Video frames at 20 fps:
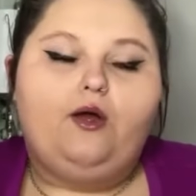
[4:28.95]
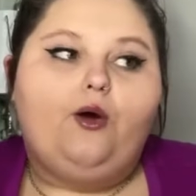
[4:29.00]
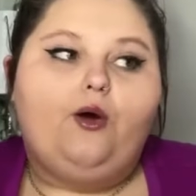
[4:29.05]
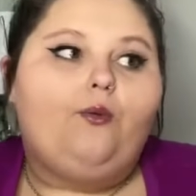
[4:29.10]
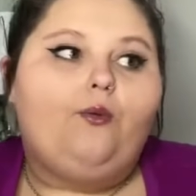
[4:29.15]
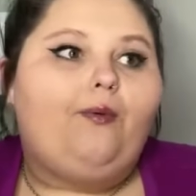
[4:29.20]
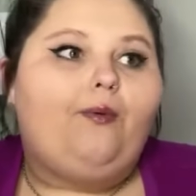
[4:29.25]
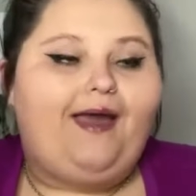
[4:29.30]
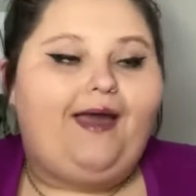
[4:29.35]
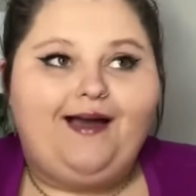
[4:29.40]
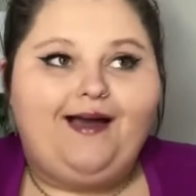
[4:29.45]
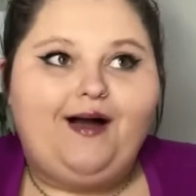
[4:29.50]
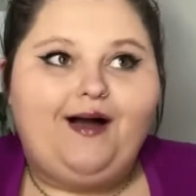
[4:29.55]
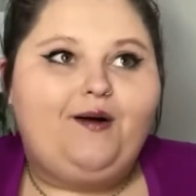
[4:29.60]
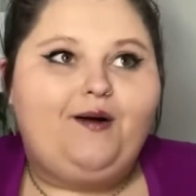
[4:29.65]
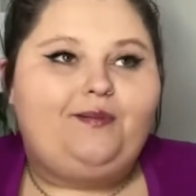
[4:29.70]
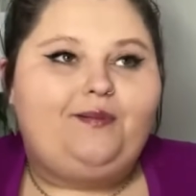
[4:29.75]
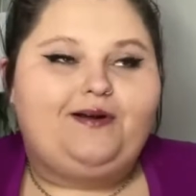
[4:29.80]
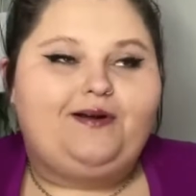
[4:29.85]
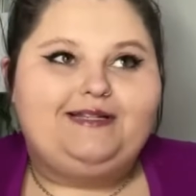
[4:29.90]
wake
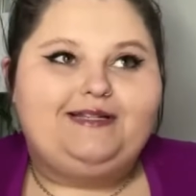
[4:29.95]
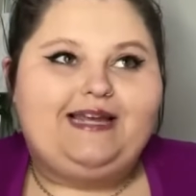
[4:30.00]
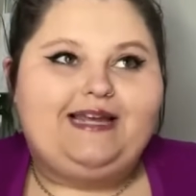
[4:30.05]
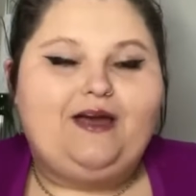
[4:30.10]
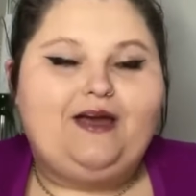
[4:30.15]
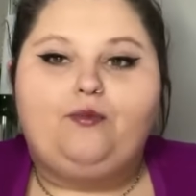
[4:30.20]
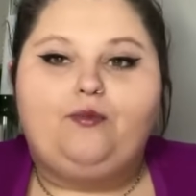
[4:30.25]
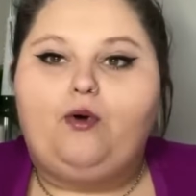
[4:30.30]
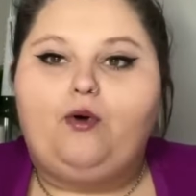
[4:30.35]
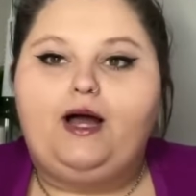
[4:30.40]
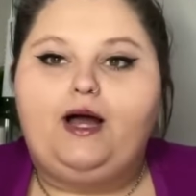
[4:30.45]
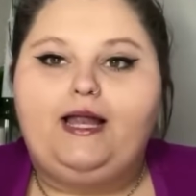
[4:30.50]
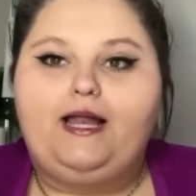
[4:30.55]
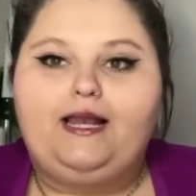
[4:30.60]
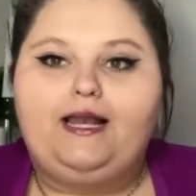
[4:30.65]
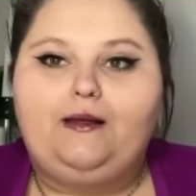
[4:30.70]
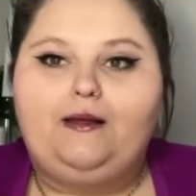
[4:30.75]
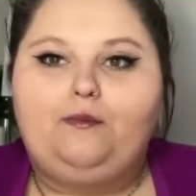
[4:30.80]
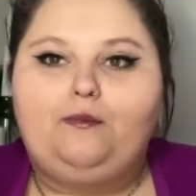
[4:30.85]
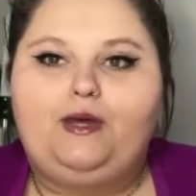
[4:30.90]
up on day 1
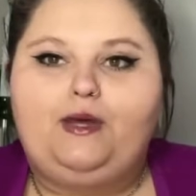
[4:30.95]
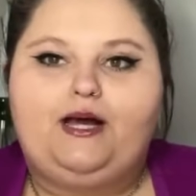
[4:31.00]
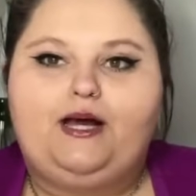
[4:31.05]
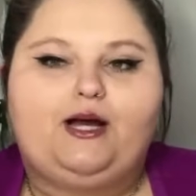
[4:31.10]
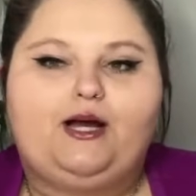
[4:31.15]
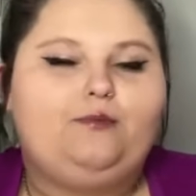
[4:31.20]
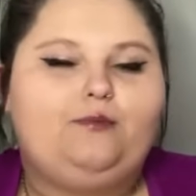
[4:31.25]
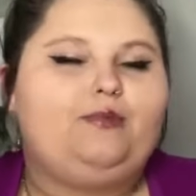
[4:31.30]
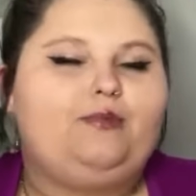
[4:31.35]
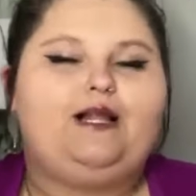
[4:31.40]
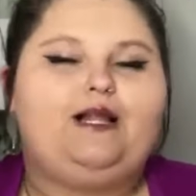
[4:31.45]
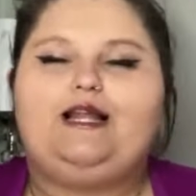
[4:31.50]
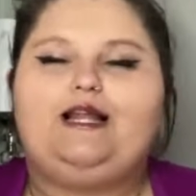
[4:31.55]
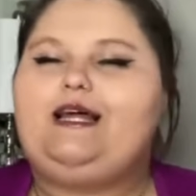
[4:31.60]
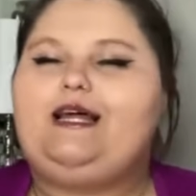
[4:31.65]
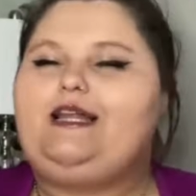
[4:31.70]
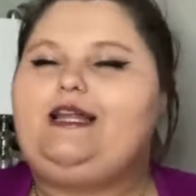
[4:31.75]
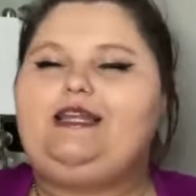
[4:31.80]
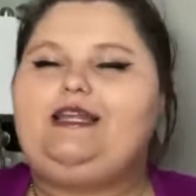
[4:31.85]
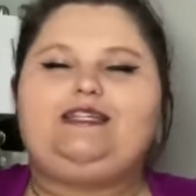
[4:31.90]
and be a
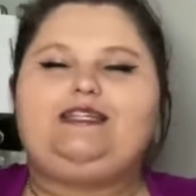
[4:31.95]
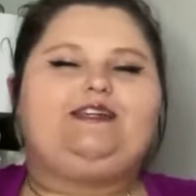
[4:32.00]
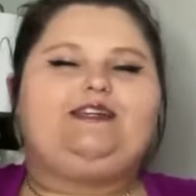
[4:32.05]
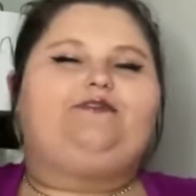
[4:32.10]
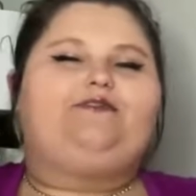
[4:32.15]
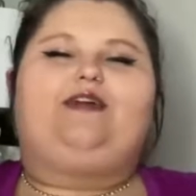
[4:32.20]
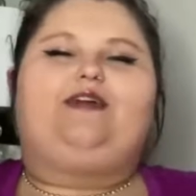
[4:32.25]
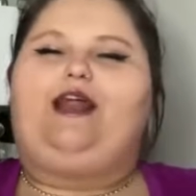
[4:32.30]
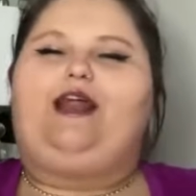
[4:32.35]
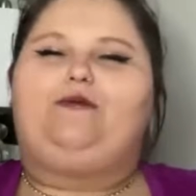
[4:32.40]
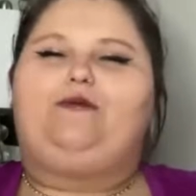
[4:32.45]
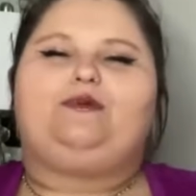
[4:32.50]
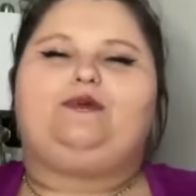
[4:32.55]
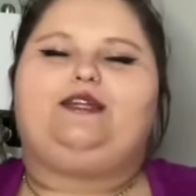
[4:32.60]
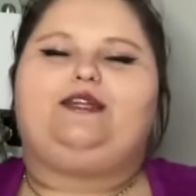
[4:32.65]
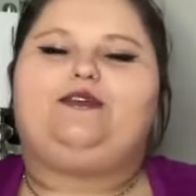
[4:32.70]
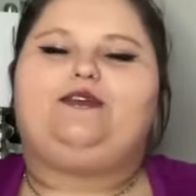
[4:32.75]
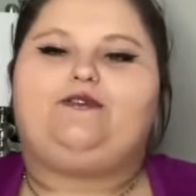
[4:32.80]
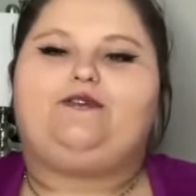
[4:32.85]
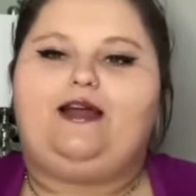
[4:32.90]
completely different
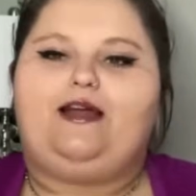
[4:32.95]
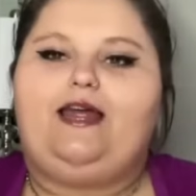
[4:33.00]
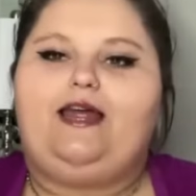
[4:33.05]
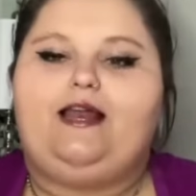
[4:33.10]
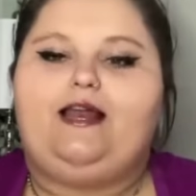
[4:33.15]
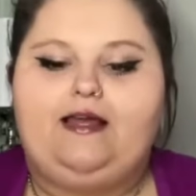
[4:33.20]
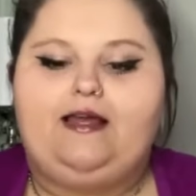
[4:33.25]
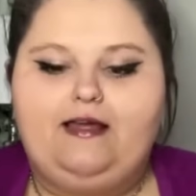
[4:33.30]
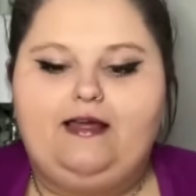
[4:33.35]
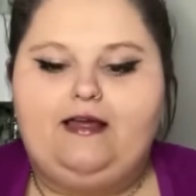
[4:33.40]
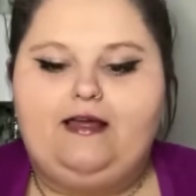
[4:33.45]
AMBERLYNN REID.